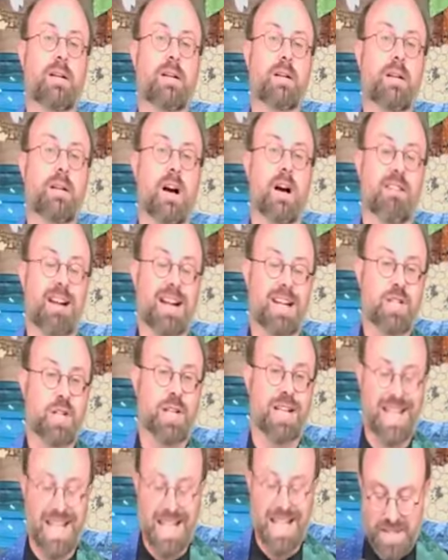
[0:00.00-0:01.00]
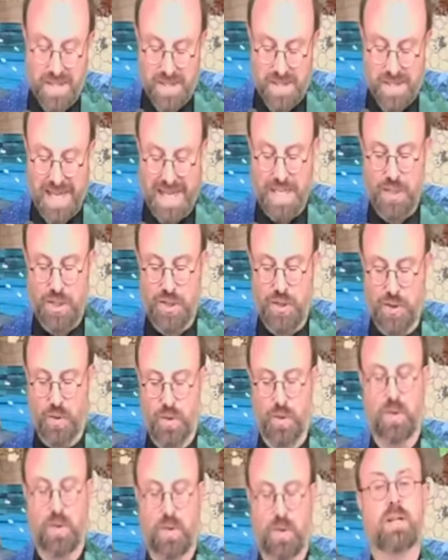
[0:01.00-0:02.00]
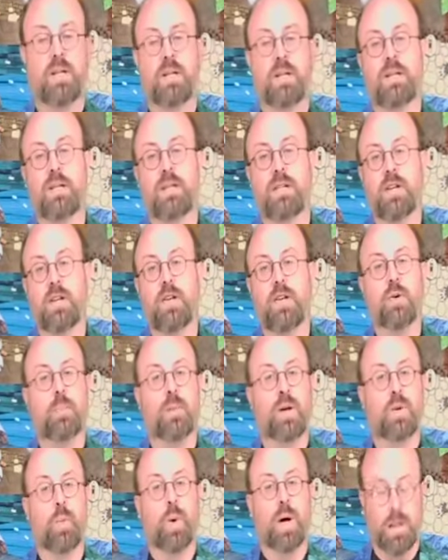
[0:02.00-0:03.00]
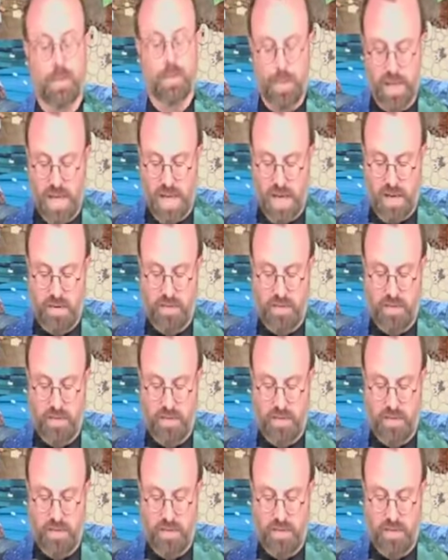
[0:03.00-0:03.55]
are actually essential to human well-being.